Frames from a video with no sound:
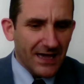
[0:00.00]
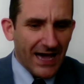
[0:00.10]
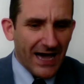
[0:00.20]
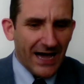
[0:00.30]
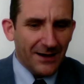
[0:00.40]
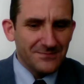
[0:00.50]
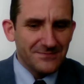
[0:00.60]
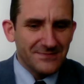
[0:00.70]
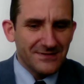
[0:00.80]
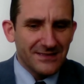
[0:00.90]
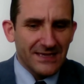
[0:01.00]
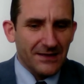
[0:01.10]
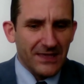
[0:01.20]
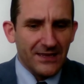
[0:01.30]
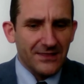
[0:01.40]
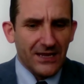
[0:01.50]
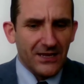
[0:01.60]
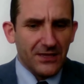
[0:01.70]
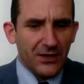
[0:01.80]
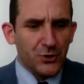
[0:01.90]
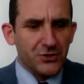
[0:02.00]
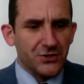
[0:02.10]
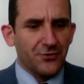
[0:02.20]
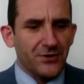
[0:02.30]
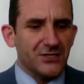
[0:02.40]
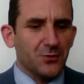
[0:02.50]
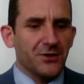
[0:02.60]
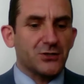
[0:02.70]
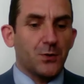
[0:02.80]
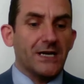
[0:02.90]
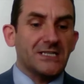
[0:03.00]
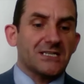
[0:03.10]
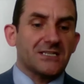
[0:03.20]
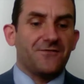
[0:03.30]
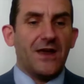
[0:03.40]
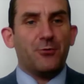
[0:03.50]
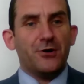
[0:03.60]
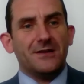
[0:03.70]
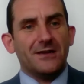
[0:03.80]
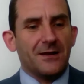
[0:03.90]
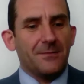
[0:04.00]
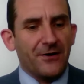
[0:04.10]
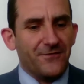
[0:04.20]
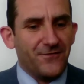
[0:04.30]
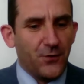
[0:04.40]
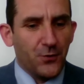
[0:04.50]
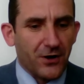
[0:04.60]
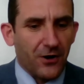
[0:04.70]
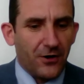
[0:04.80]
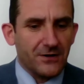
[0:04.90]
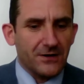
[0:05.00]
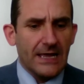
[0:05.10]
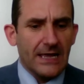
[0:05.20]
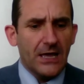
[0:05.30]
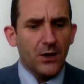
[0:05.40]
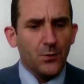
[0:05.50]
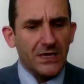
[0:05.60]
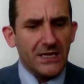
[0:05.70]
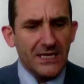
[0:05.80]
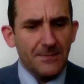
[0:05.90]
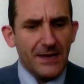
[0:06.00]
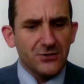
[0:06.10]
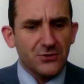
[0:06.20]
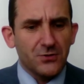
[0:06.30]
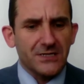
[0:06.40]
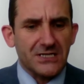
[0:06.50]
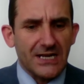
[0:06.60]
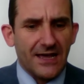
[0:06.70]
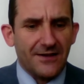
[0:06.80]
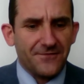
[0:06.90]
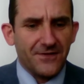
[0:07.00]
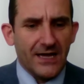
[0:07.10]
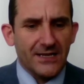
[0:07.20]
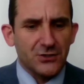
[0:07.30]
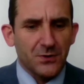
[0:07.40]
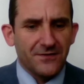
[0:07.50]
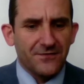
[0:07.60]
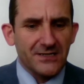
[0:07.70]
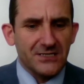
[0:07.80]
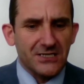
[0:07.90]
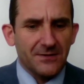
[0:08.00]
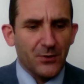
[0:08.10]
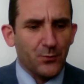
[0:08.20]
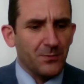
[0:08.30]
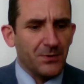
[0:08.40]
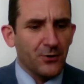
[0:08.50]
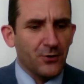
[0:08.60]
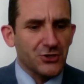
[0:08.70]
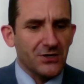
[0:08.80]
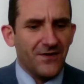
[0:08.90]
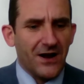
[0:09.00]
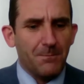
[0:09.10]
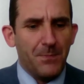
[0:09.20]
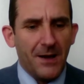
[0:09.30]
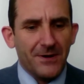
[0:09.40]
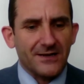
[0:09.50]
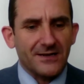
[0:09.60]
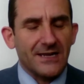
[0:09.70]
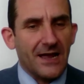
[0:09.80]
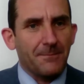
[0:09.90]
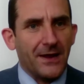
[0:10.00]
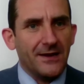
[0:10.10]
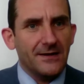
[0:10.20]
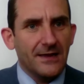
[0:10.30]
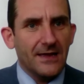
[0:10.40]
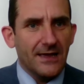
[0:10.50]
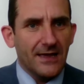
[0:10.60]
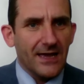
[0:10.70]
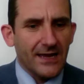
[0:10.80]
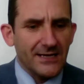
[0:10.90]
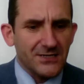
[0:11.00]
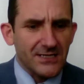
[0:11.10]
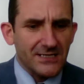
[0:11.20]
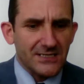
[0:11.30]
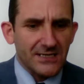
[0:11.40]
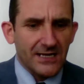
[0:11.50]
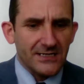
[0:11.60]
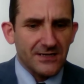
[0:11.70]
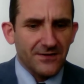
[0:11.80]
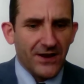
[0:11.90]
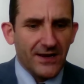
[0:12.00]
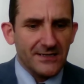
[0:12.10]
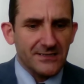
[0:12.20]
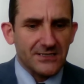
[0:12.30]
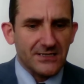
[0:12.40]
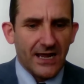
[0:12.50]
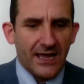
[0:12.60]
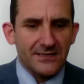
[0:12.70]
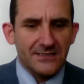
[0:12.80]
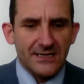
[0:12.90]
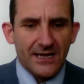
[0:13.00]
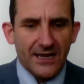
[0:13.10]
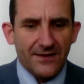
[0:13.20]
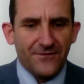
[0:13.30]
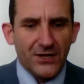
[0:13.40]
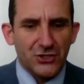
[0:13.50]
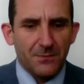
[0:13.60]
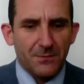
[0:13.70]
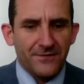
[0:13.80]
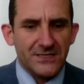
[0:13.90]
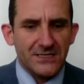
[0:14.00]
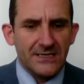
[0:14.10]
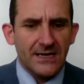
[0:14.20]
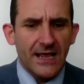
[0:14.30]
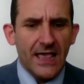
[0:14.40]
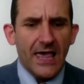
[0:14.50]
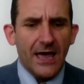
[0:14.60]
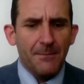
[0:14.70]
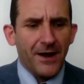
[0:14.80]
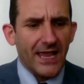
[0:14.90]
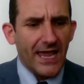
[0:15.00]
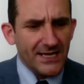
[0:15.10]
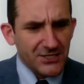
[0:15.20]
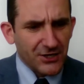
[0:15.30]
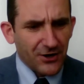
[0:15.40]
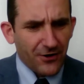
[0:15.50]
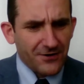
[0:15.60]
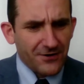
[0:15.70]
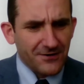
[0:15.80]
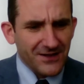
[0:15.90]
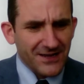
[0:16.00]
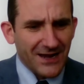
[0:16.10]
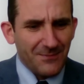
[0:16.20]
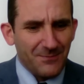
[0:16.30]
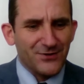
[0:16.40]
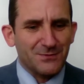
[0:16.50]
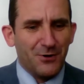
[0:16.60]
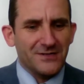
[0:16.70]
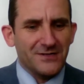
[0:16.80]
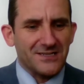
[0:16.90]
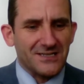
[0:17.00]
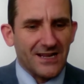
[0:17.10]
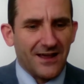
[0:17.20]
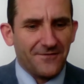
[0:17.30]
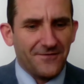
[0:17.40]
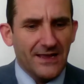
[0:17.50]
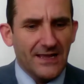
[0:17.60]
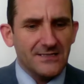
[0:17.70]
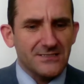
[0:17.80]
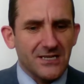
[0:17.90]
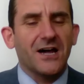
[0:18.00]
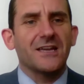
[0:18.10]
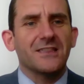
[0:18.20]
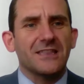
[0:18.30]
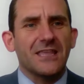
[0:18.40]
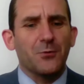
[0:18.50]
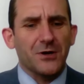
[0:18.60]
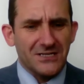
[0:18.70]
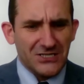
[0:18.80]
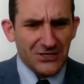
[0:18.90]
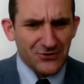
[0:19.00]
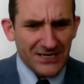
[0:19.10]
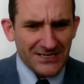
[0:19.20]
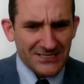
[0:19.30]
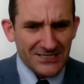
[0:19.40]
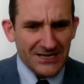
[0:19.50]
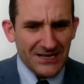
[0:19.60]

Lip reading: They wouldn't agree. So on the 26th of February at about 4 o'clock, we emailed all the staff to advise them that we'd be launching a very public campaign against this surveillance and invasion of privacy. And by 8 o'clock, the company responded to staff denying that they were considering it,